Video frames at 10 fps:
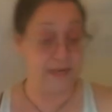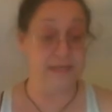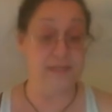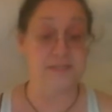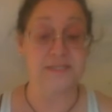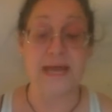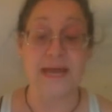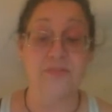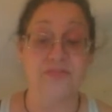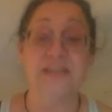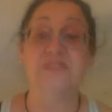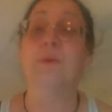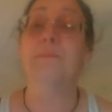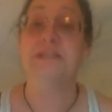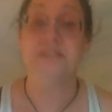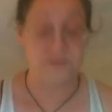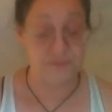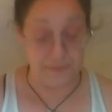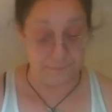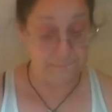is, and that's what makes us
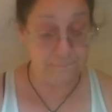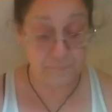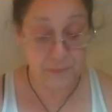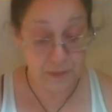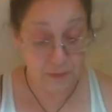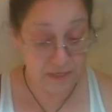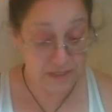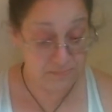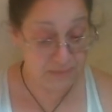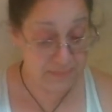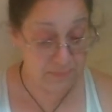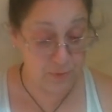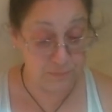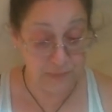fun as people.